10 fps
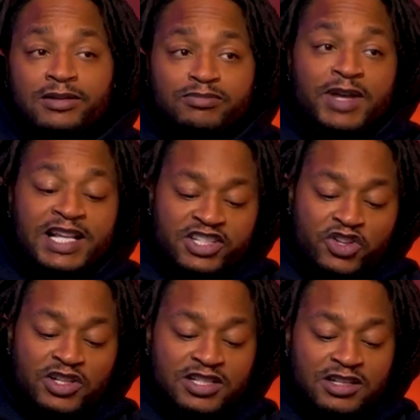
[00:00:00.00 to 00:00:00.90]
Makes
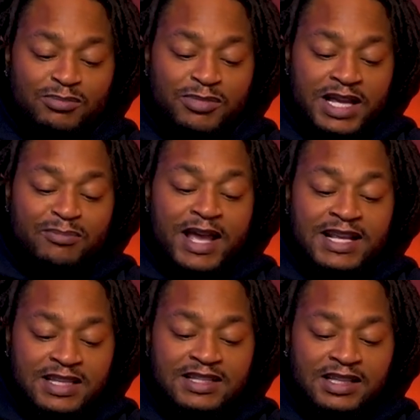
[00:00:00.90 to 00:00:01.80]
sure
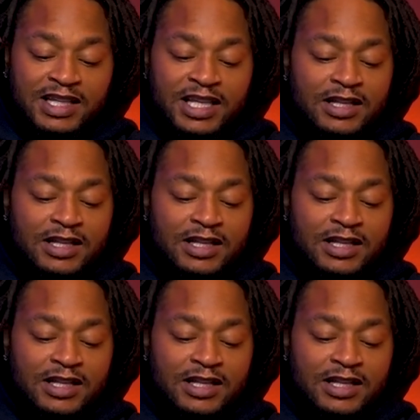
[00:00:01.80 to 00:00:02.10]
makes sense clean